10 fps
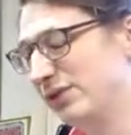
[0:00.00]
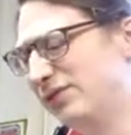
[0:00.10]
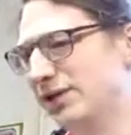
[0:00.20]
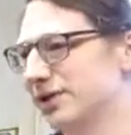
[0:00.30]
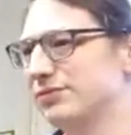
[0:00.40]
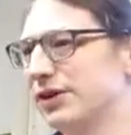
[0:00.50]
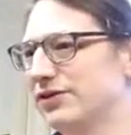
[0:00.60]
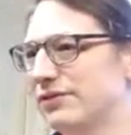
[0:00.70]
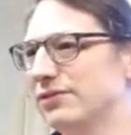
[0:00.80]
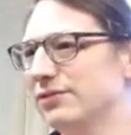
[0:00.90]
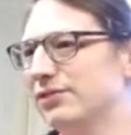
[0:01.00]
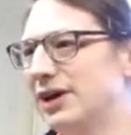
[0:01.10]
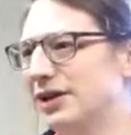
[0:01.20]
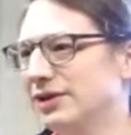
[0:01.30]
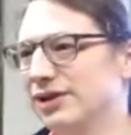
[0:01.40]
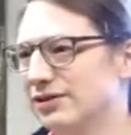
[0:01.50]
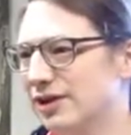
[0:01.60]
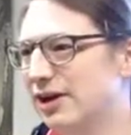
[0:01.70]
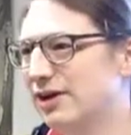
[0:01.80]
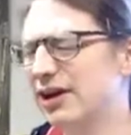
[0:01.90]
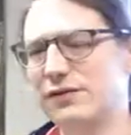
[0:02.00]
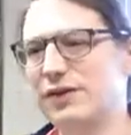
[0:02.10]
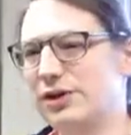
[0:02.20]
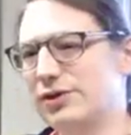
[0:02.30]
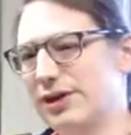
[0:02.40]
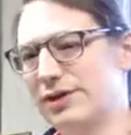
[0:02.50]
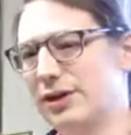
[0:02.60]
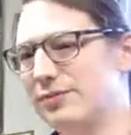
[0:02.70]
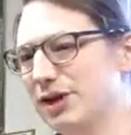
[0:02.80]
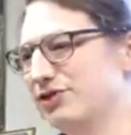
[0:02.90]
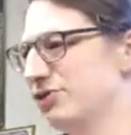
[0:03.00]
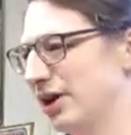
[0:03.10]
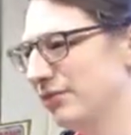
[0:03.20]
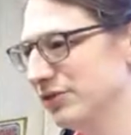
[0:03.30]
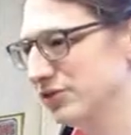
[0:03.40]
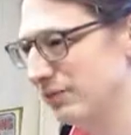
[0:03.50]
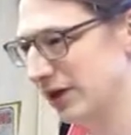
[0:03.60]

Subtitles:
we've talked about it for a while and can't figure it out, and I'm not sure how much it